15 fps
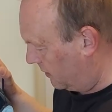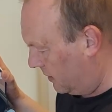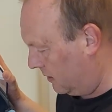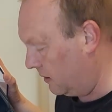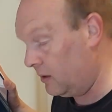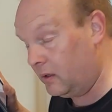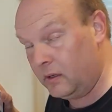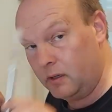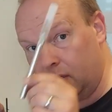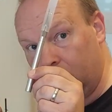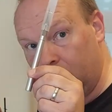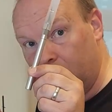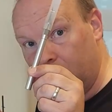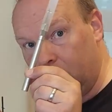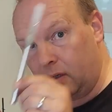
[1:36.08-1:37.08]
I
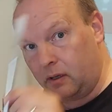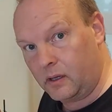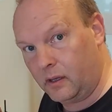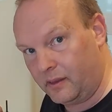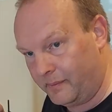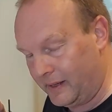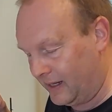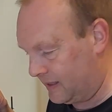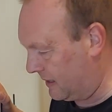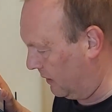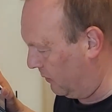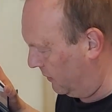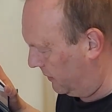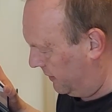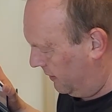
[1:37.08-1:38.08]
cut the
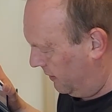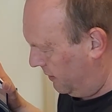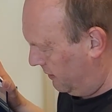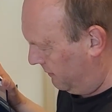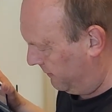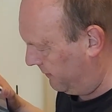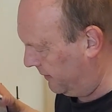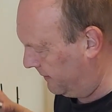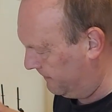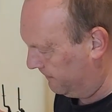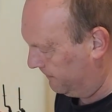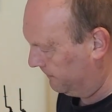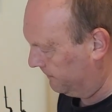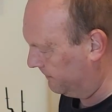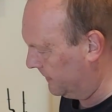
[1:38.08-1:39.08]
masking with the knife.
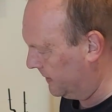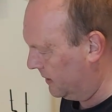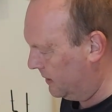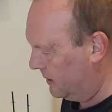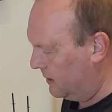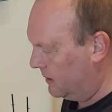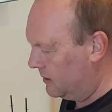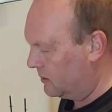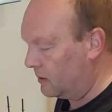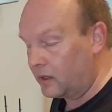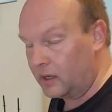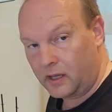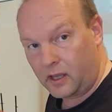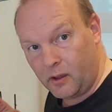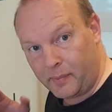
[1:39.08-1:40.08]
So I'm
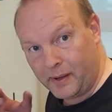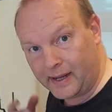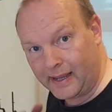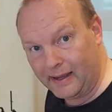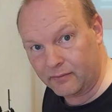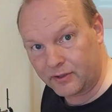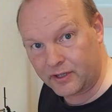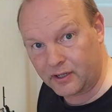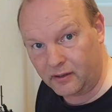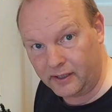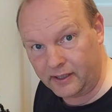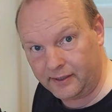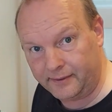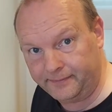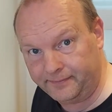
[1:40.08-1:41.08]
going to get back
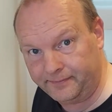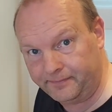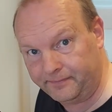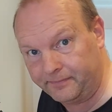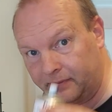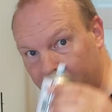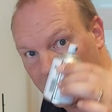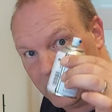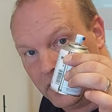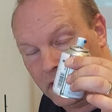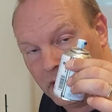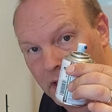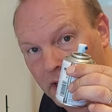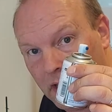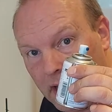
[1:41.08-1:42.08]
outside
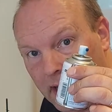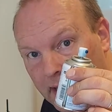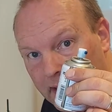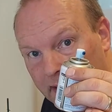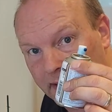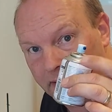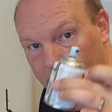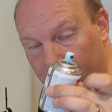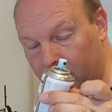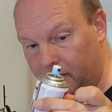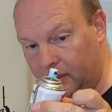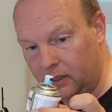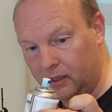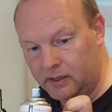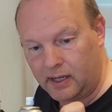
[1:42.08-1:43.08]
and
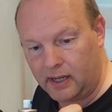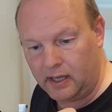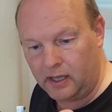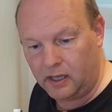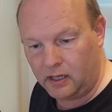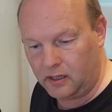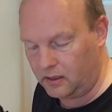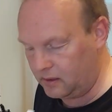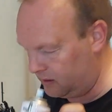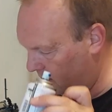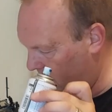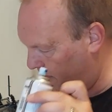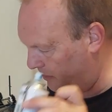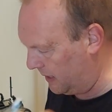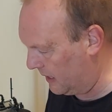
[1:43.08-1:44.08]
I'm going to take
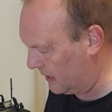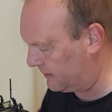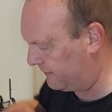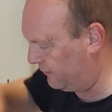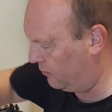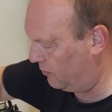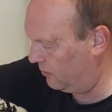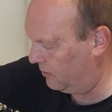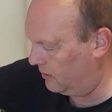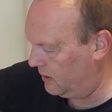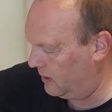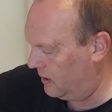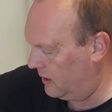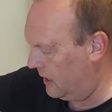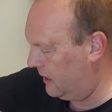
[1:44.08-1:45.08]
the
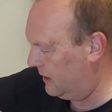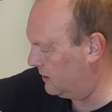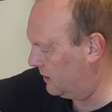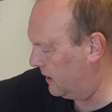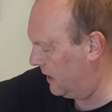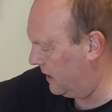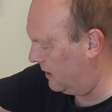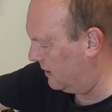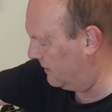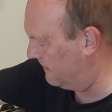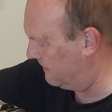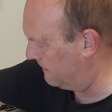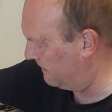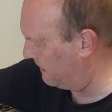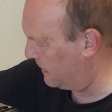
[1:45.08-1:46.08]
PS4 into here
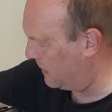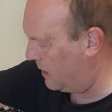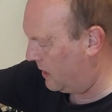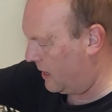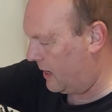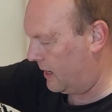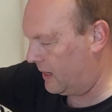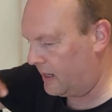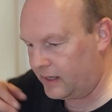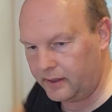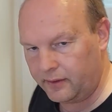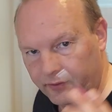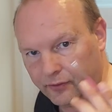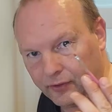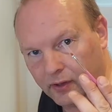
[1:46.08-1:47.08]

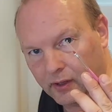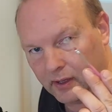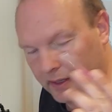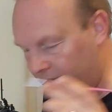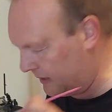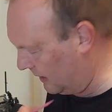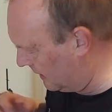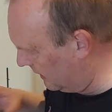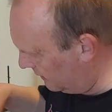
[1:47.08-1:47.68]
and get a